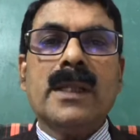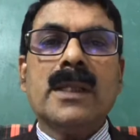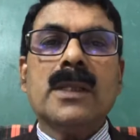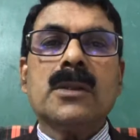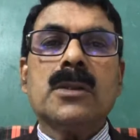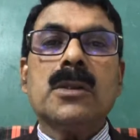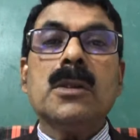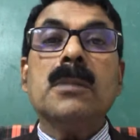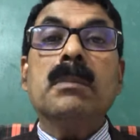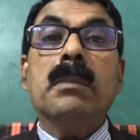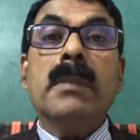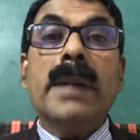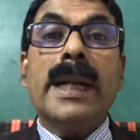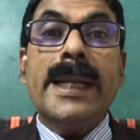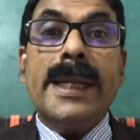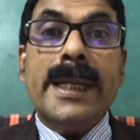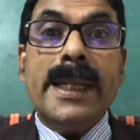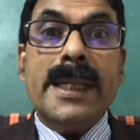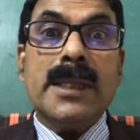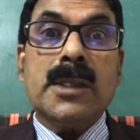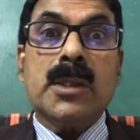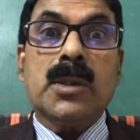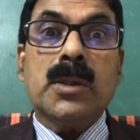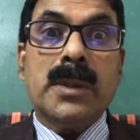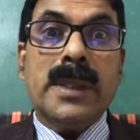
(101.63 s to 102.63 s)
So my
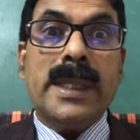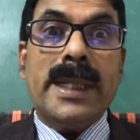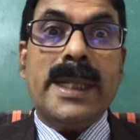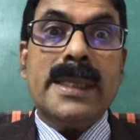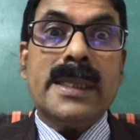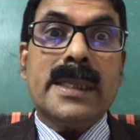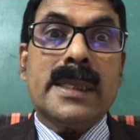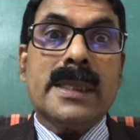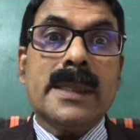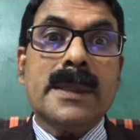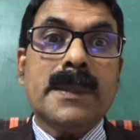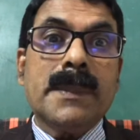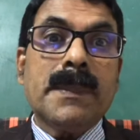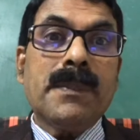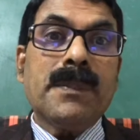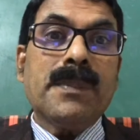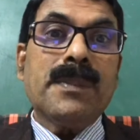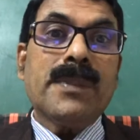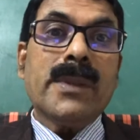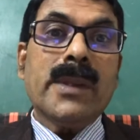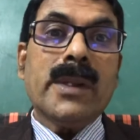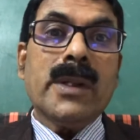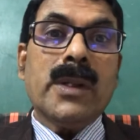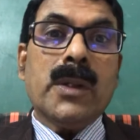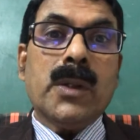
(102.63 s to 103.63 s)
dear students,
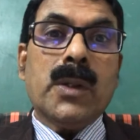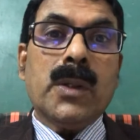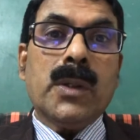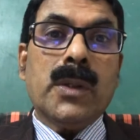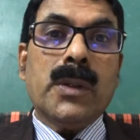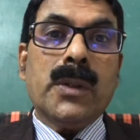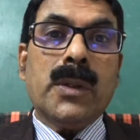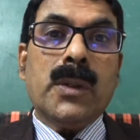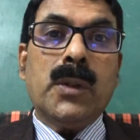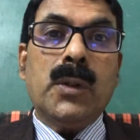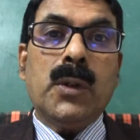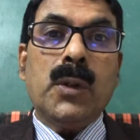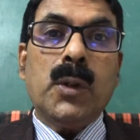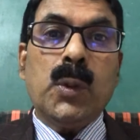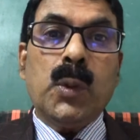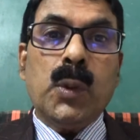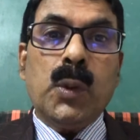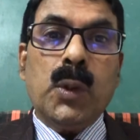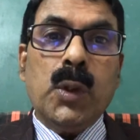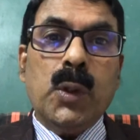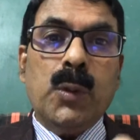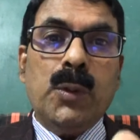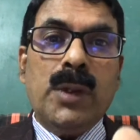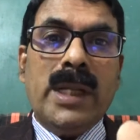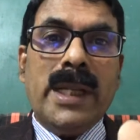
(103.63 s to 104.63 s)

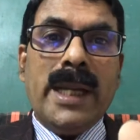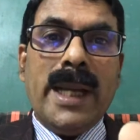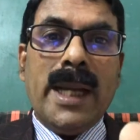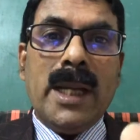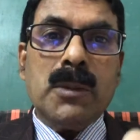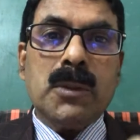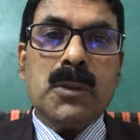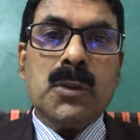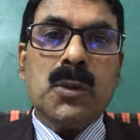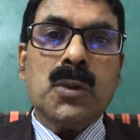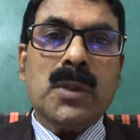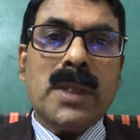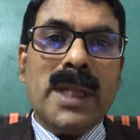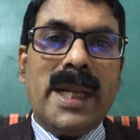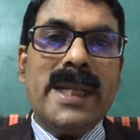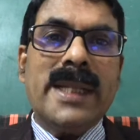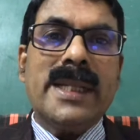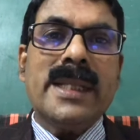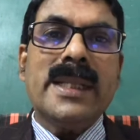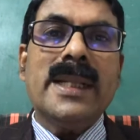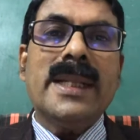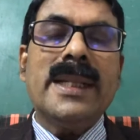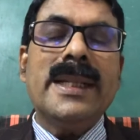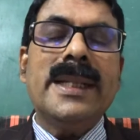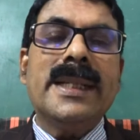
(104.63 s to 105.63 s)
you will have to write
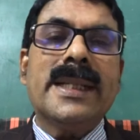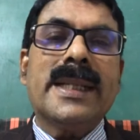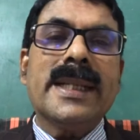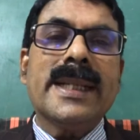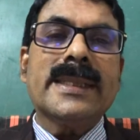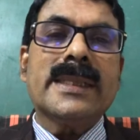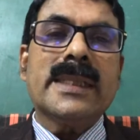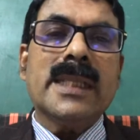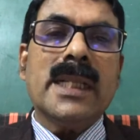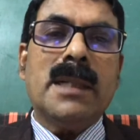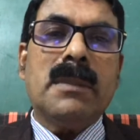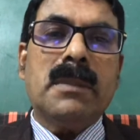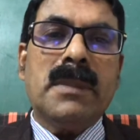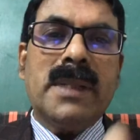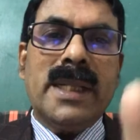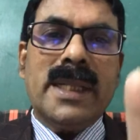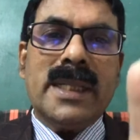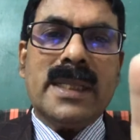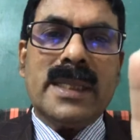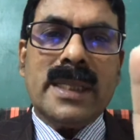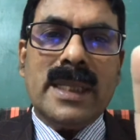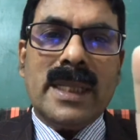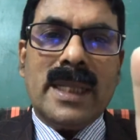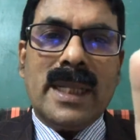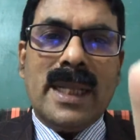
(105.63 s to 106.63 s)
the NEET
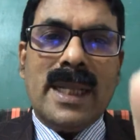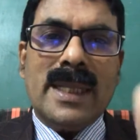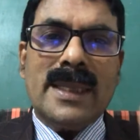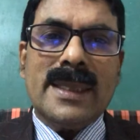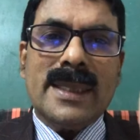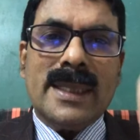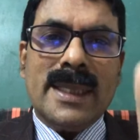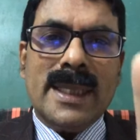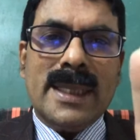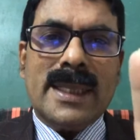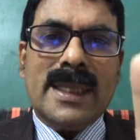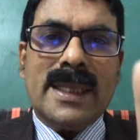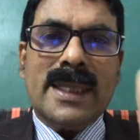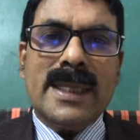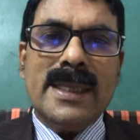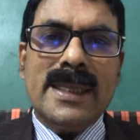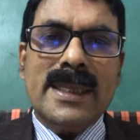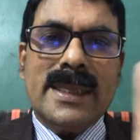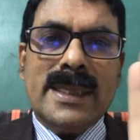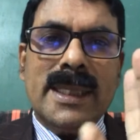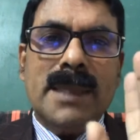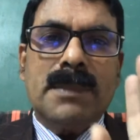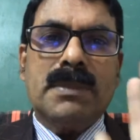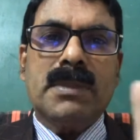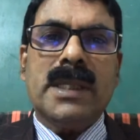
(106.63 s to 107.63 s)
examination on 13th
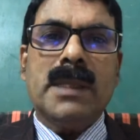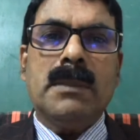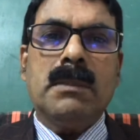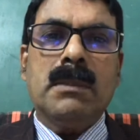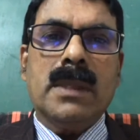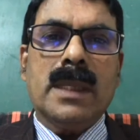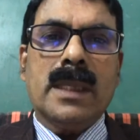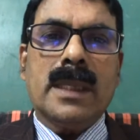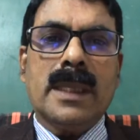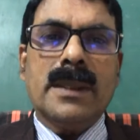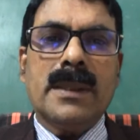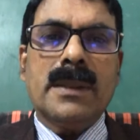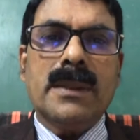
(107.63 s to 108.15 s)
September.